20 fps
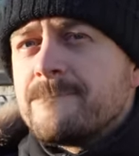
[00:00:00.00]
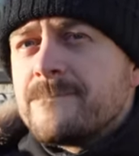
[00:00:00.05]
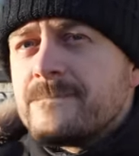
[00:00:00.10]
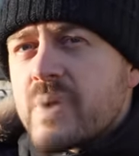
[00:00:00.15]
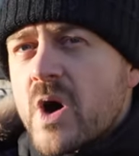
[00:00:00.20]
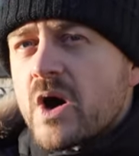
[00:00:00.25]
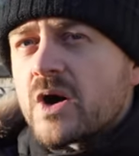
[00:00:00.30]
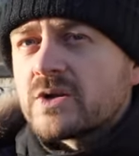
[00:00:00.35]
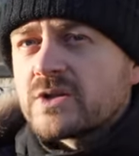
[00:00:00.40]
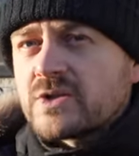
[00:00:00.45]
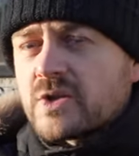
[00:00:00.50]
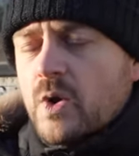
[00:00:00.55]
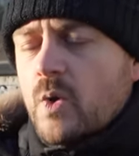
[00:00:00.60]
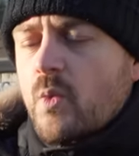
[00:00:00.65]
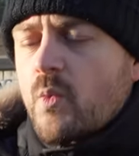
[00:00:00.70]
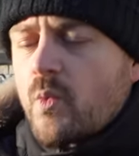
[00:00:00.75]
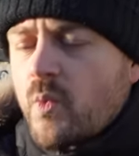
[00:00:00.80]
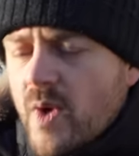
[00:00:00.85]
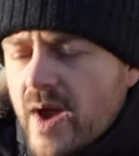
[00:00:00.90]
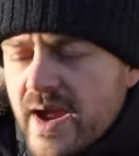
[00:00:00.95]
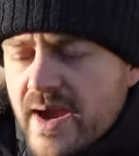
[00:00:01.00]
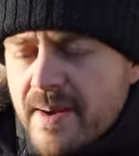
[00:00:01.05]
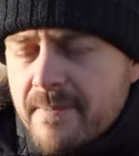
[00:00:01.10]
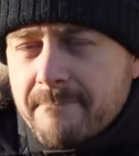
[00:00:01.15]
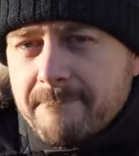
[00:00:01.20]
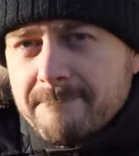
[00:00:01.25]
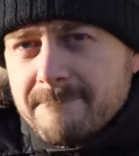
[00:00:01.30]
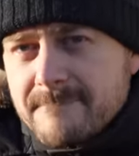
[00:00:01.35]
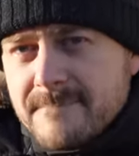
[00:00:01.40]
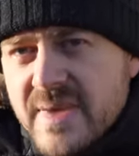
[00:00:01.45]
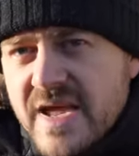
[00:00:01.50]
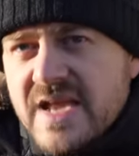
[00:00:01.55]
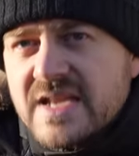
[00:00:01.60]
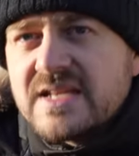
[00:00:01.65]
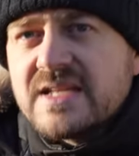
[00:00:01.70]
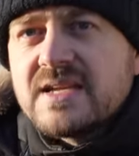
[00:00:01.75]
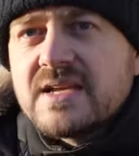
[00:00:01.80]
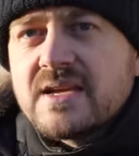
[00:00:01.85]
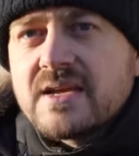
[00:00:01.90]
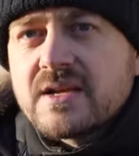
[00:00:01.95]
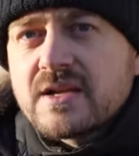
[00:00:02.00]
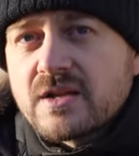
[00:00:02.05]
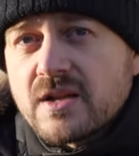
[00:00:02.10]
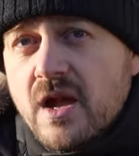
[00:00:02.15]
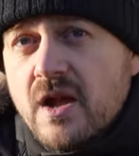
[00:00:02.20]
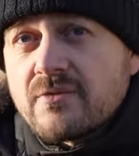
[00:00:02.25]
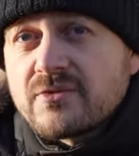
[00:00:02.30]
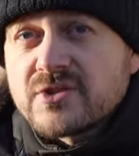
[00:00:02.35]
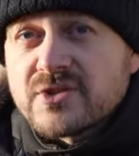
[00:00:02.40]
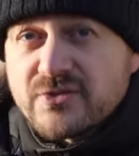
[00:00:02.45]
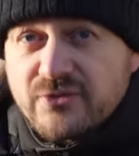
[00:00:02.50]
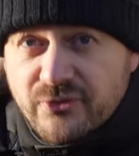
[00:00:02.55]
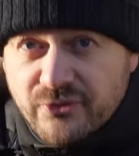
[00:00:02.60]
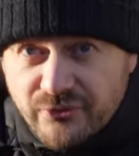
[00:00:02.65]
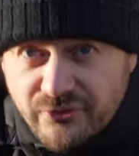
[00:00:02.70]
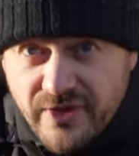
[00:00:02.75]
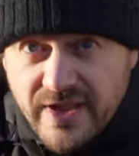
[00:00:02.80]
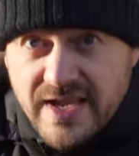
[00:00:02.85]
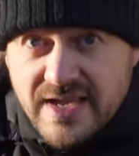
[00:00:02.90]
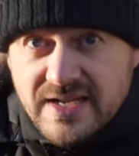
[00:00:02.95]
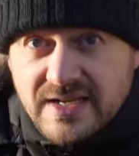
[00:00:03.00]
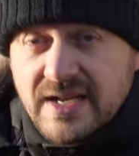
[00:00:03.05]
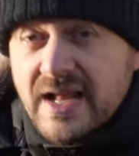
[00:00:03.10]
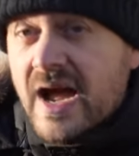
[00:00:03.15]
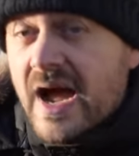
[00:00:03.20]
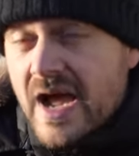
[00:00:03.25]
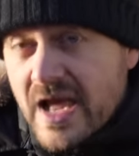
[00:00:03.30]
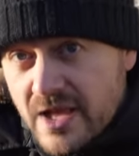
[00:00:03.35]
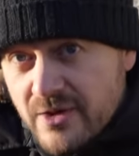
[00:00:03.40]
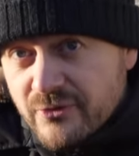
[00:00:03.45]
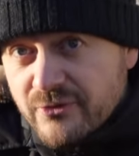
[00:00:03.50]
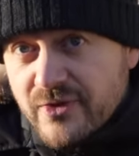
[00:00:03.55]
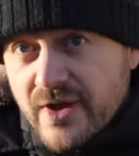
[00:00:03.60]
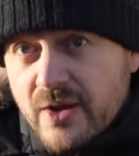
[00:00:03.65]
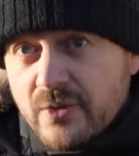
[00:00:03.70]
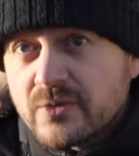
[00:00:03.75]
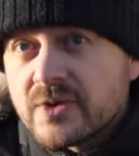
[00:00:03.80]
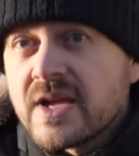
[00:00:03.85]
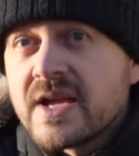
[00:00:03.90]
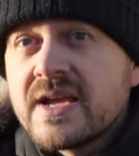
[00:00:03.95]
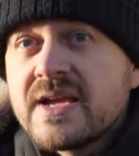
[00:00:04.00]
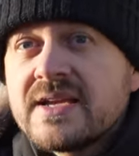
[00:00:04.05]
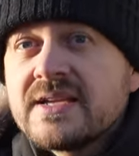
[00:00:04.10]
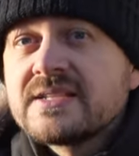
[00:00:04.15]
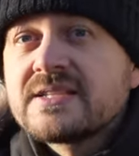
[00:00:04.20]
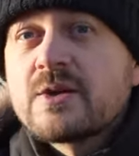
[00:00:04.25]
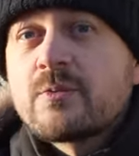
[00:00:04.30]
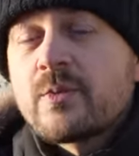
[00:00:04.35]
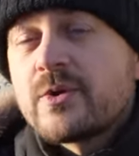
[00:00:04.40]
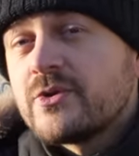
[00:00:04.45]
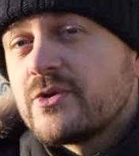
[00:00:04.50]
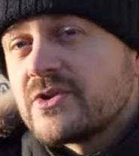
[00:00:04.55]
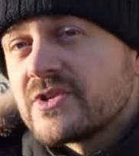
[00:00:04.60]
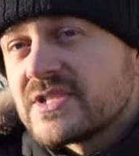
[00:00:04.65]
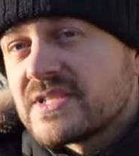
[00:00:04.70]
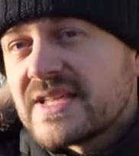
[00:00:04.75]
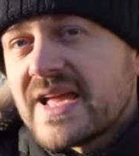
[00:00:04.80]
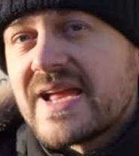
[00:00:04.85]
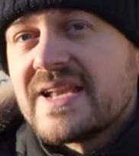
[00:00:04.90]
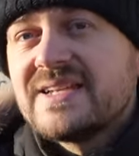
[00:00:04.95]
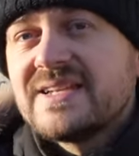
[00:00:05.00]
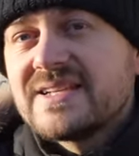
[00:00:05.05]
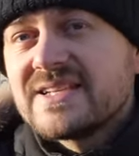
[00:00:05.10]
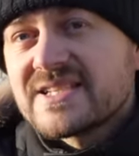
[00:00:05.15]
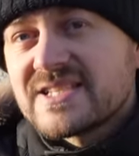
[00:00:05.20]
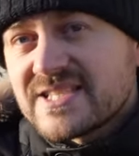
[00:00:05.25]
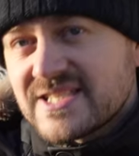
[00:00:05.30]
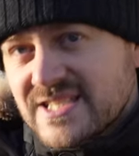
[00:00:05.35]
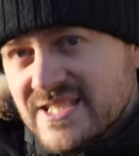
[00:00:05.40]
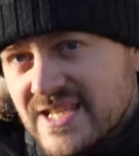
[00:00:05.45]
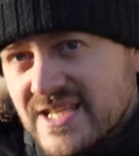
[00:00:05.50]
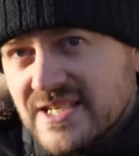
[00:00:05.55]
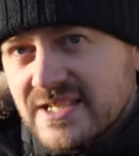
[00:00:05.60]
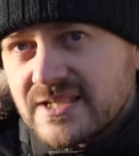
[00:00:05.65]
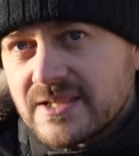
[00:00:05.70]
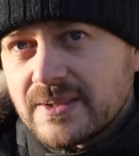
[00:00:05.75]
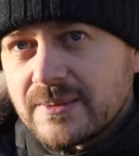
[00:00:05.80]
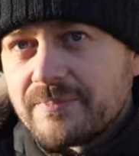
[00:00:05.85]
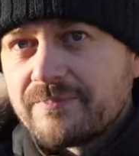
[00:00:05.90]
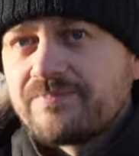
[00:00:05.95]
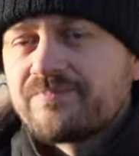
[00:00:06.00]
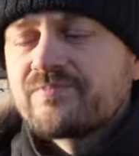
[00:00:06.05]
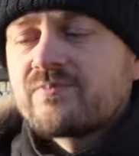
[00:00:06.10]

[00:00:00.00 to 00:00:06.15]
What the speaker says: But where many gloves fail, I have found, is that when you're standing still